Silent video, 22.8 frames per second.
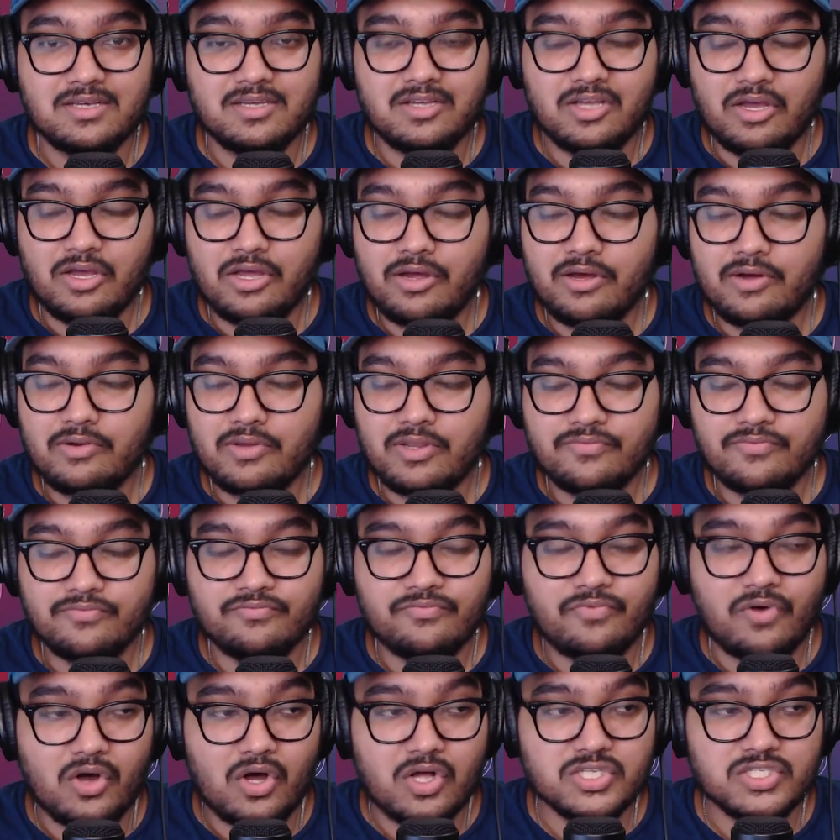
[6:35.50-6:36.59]
in
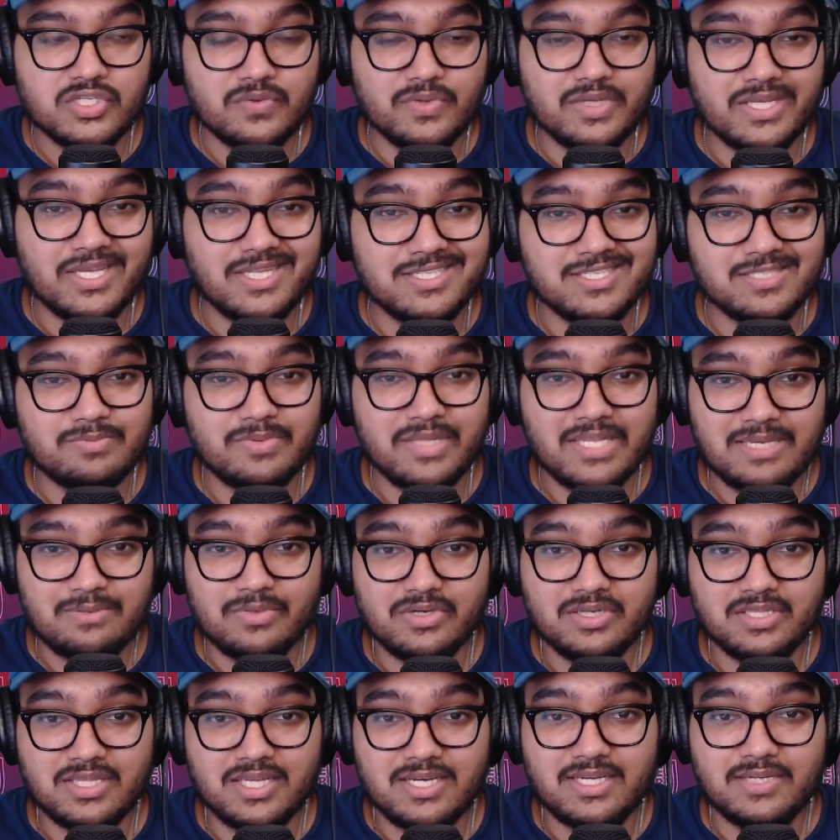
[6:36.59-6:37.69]
fall, so we can get this
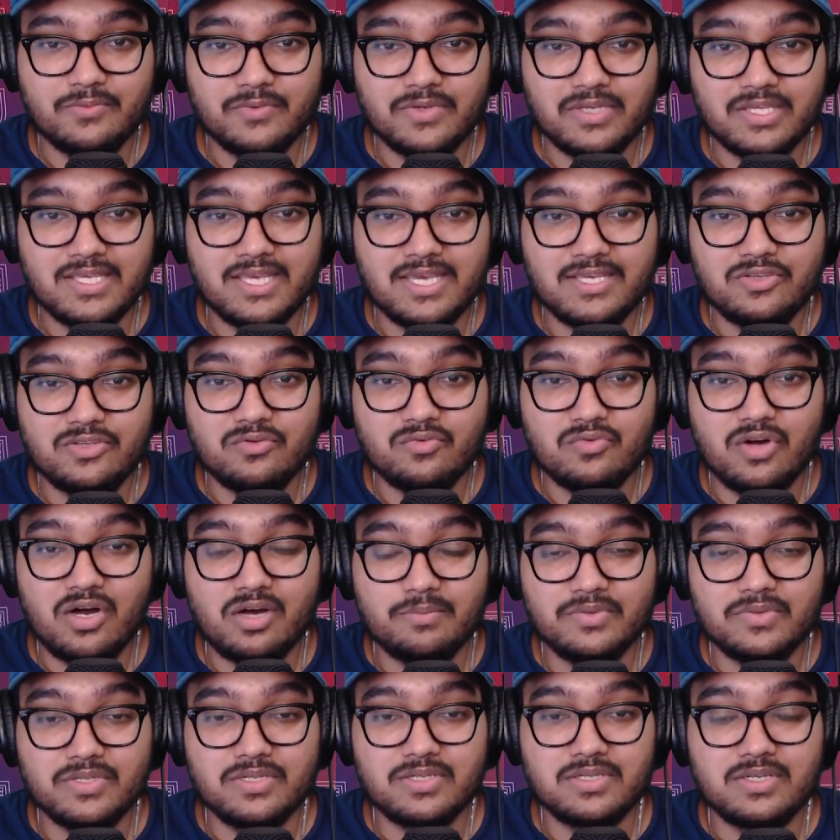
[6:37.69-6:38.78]
playbook done, we could get you
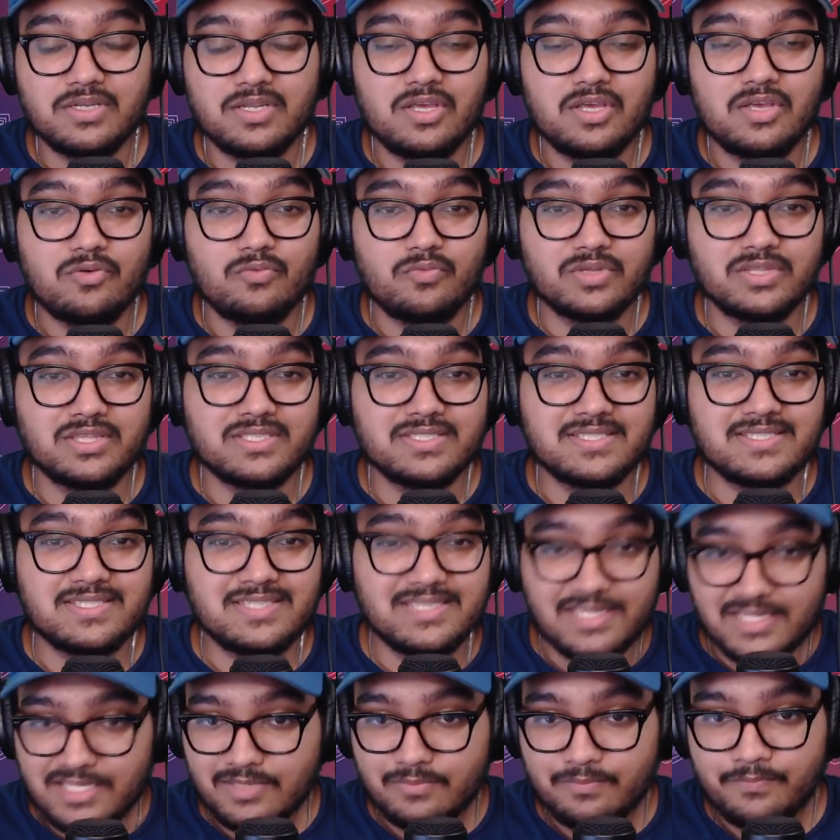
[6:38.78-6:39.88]
up in with the
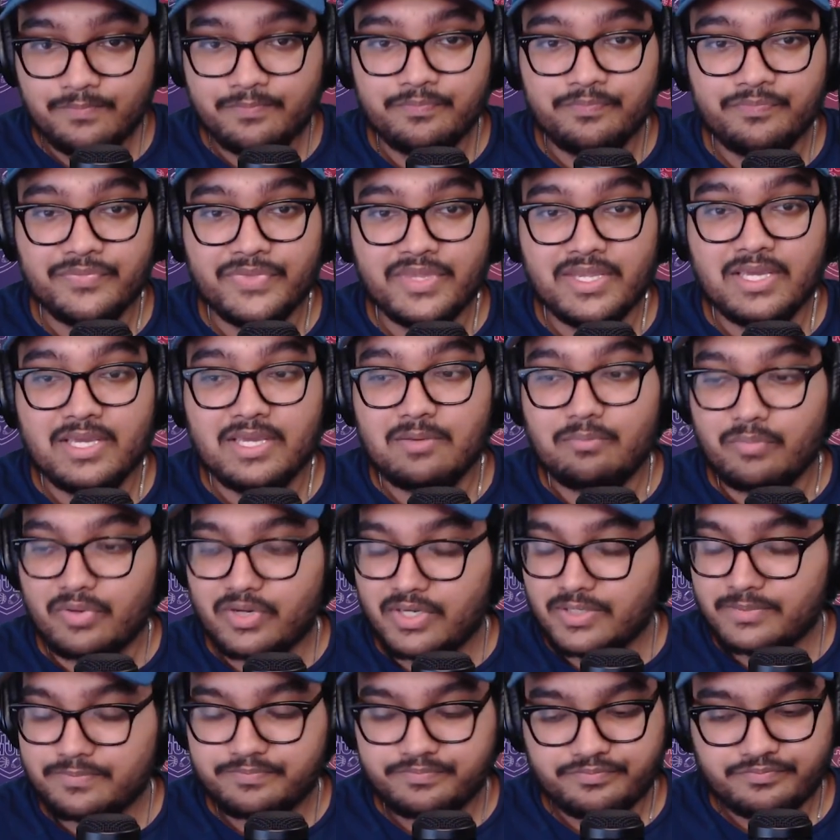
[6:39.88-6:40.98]
scheme.
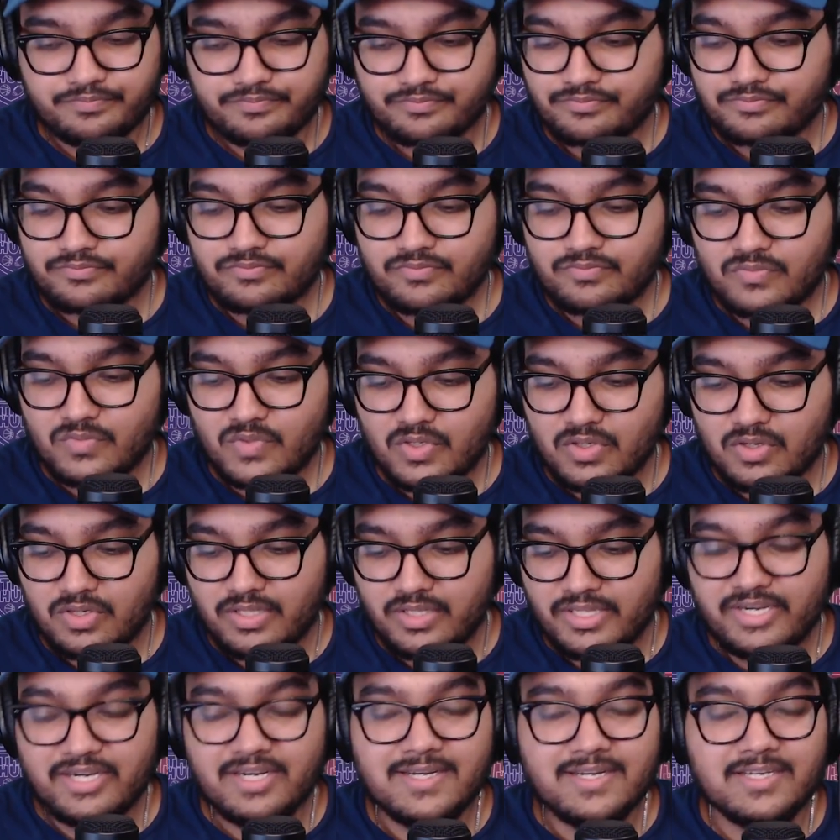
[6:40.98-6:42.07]
But
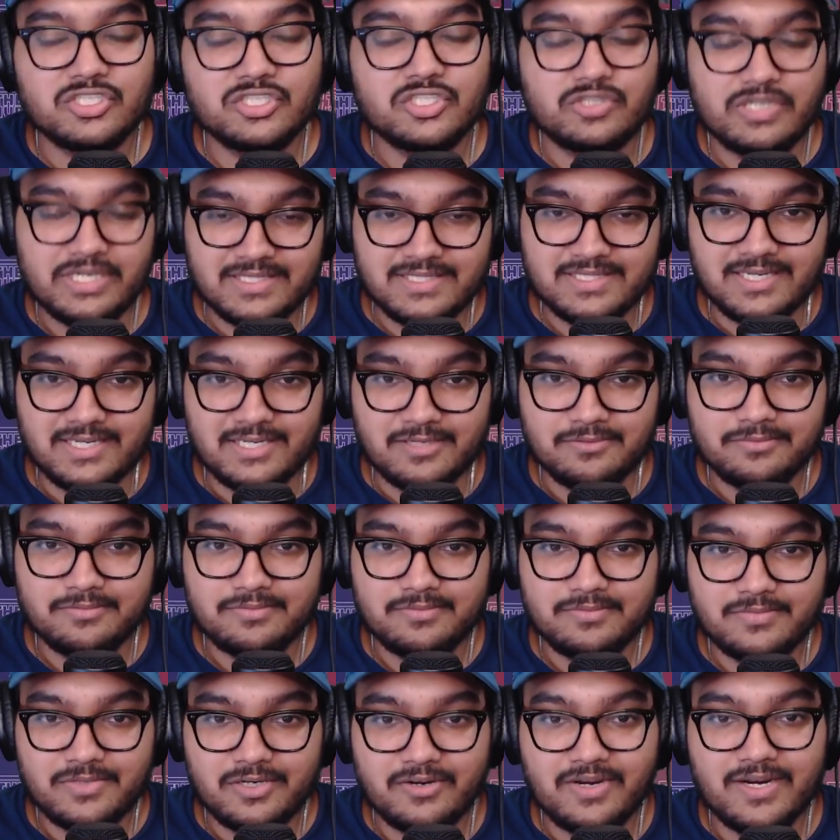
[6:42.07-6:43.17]
they're in good straits now.
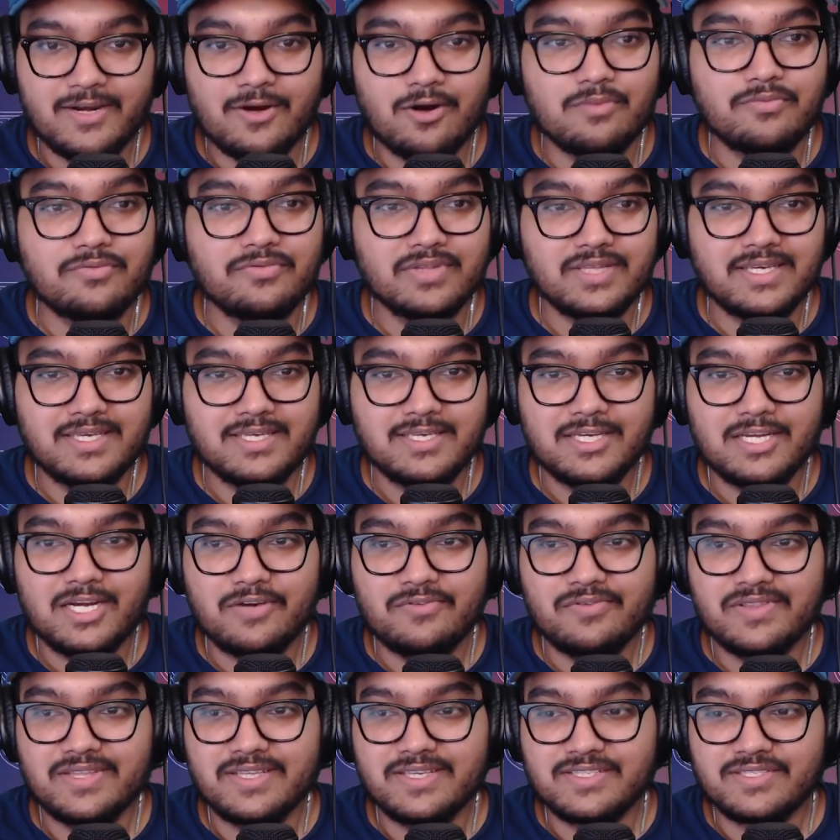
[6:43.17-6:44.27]
All right, hopefully
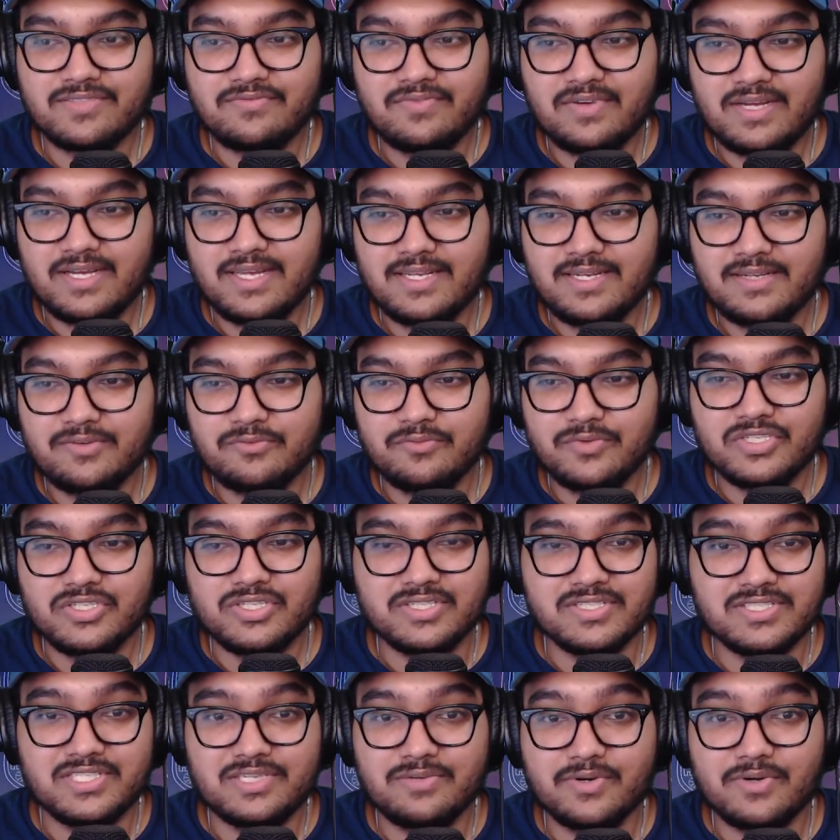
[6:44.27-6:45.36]
everything is fine. We
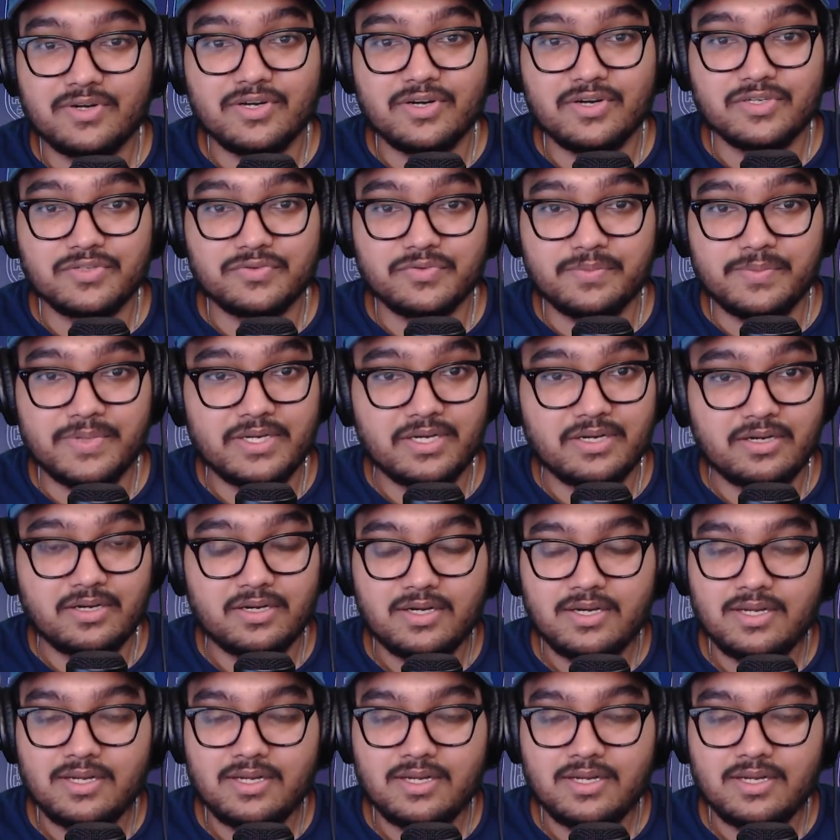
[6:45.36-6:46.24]
shall see where it goes from here.